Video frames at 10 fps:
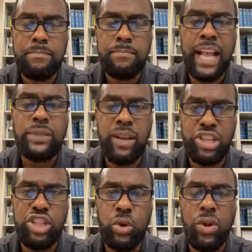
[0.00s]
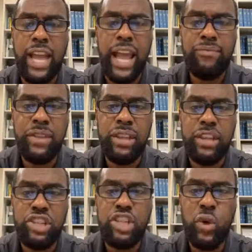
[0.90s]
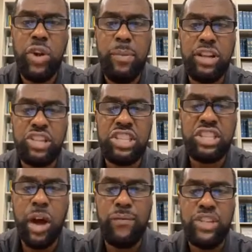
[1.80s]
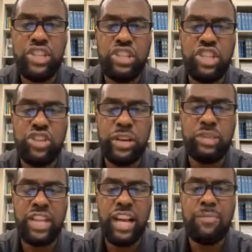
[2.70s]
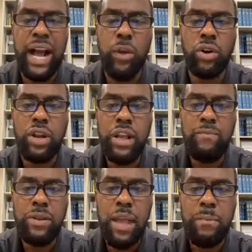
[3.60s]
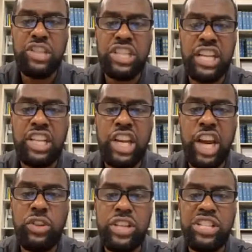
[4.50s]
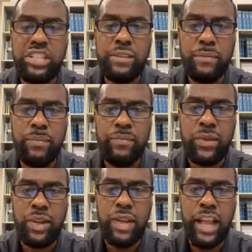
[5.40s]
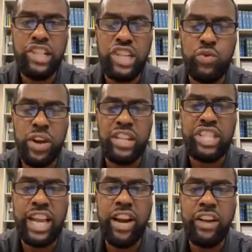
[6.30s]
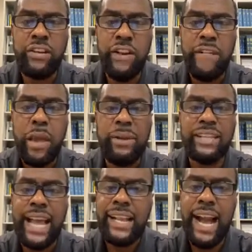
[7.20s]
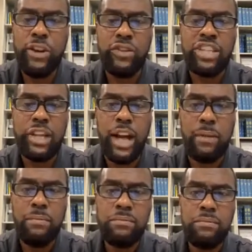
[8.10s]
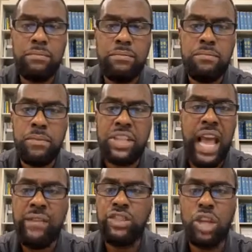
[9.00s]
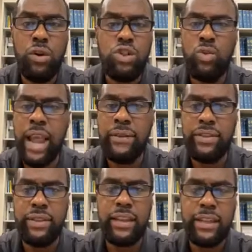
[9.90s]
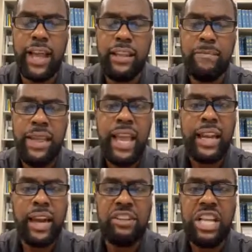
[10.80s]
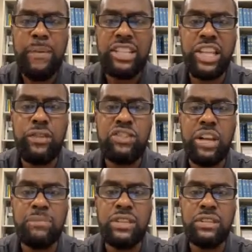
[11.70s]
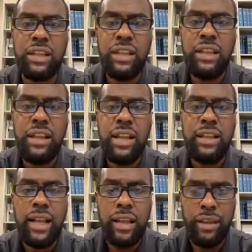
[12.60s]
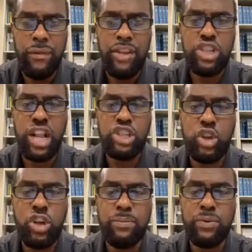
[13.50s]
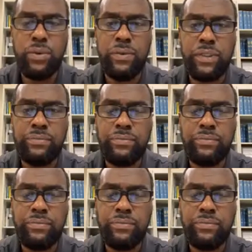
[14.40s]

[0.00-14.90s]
That's why she's doing that. She's doing it because she's selfish and she's trying to retain power. But she's getting careless and she's running scared because I got her this time. See, I haven't told you everything yet. And every time I tell you something, eventually I'll show you the proof.